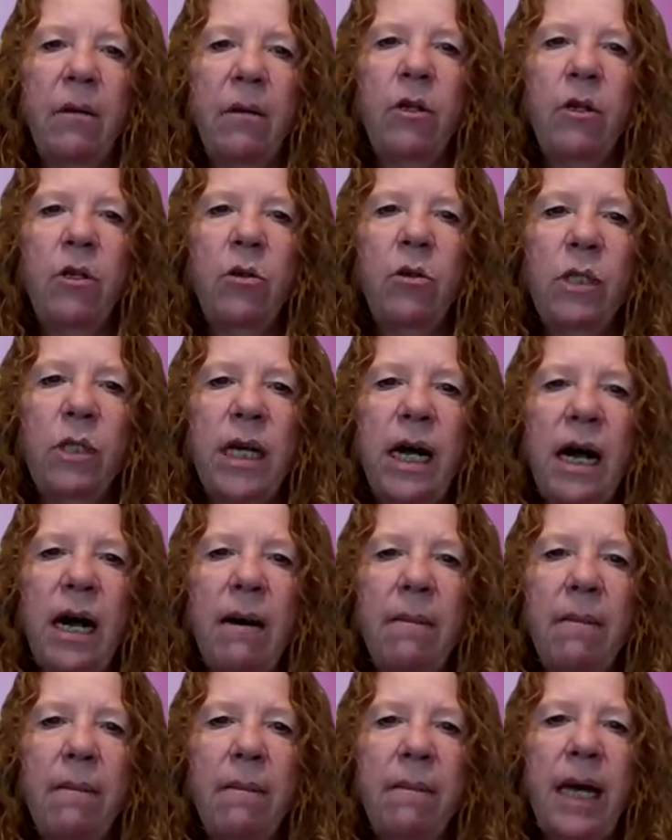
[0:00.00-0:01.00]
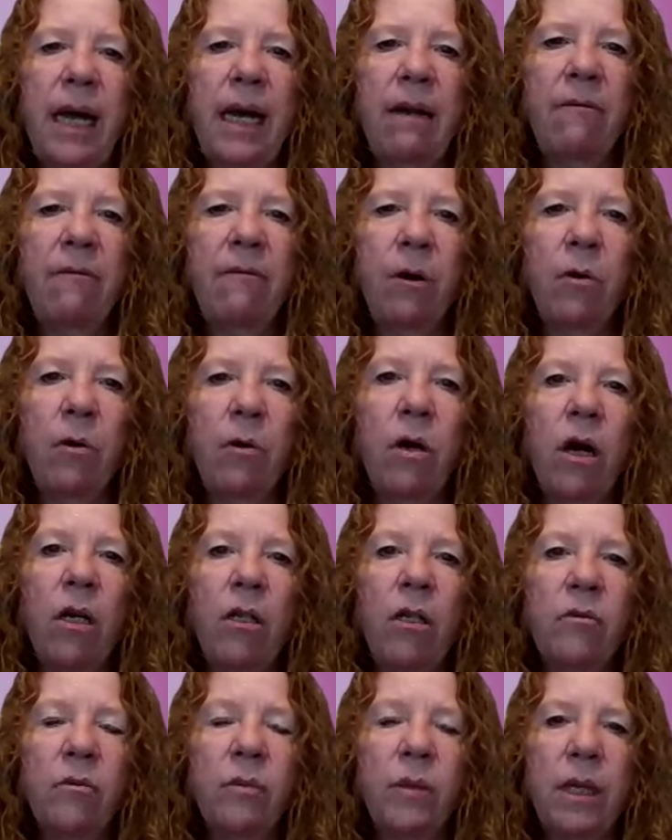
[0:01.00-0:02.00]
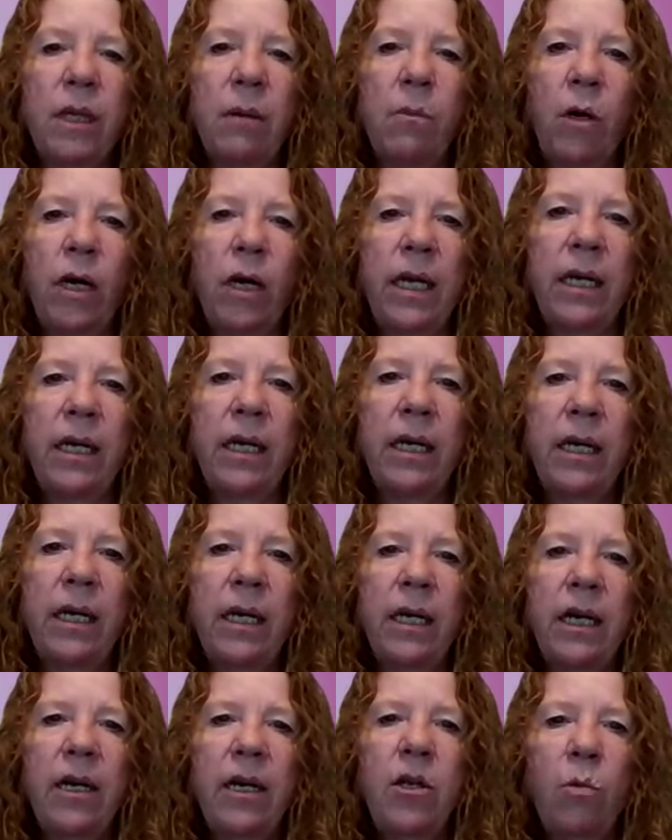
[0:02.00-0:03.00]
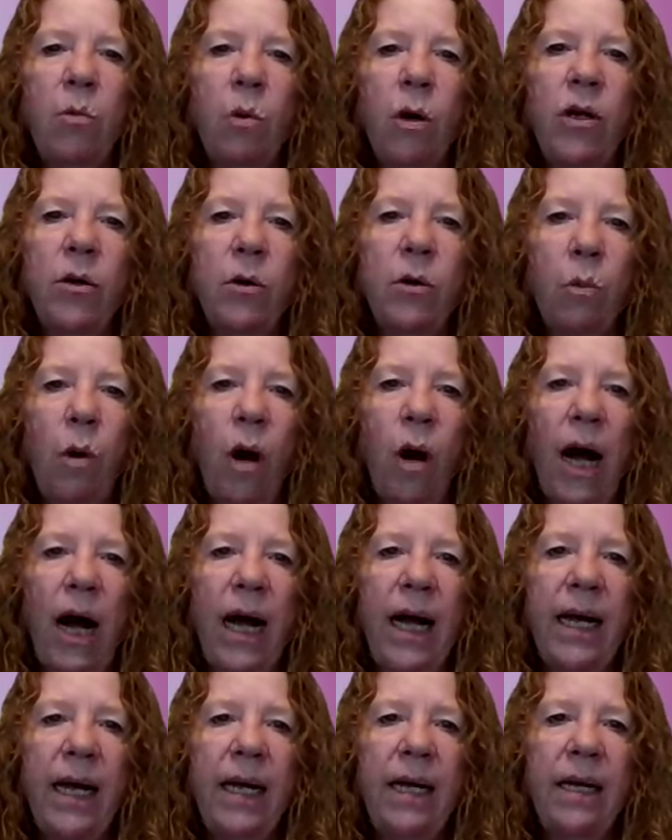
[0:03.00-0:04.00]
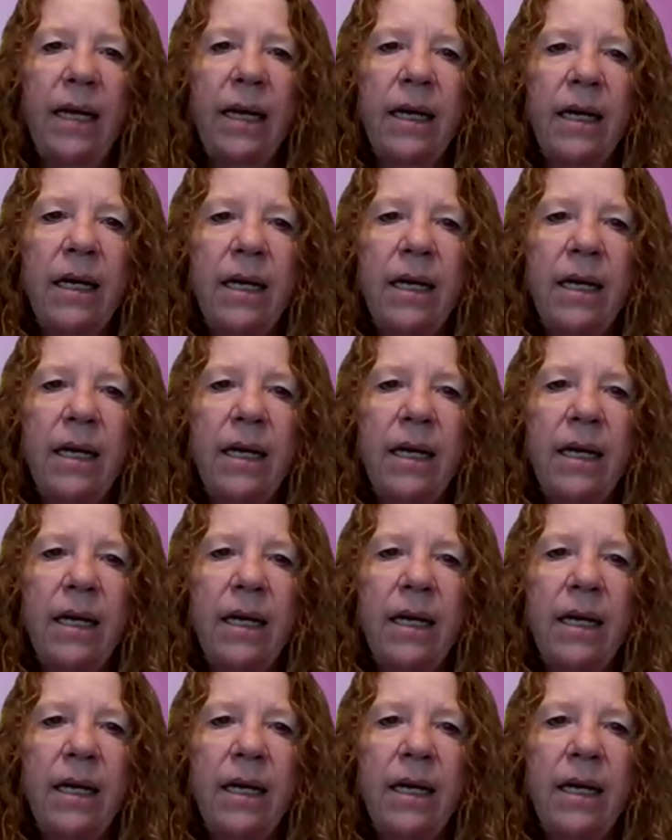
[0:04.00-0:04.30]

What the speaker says: When you stop getting phone calls from someone and you wonder why,